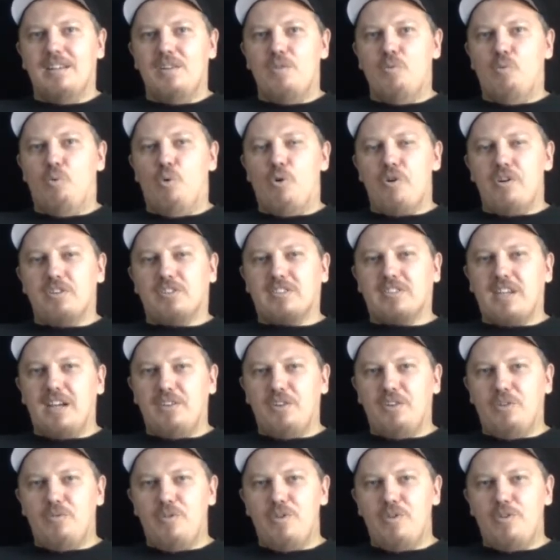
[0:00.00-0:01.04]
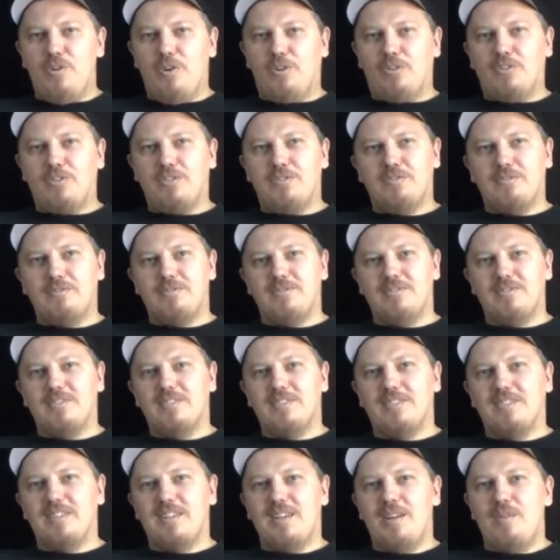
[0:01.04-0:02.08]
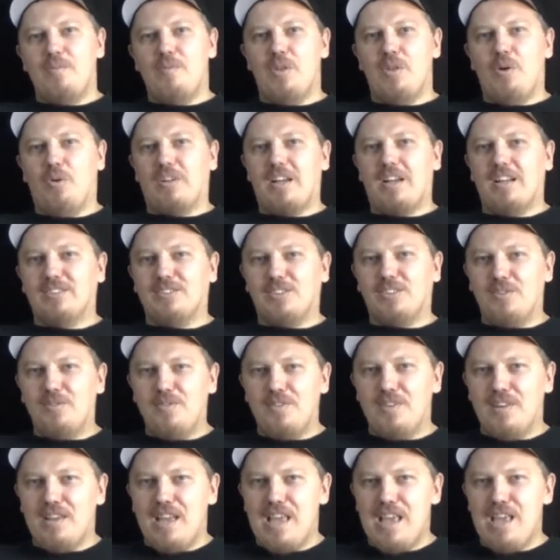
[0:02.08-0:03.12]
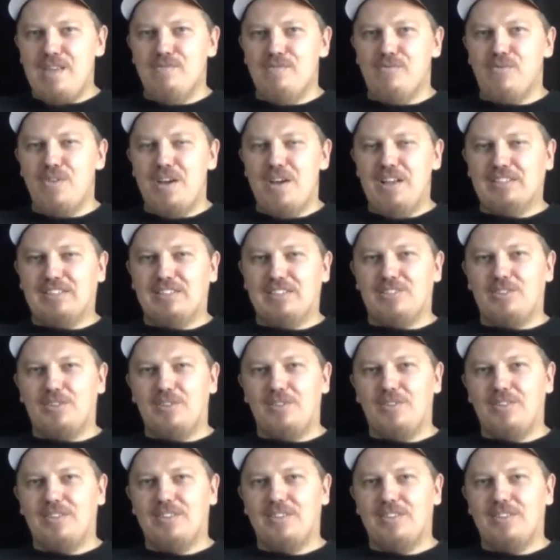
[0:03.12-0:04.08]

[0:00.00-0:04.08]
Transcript: warriors kind of rock with all kinds of influences, so.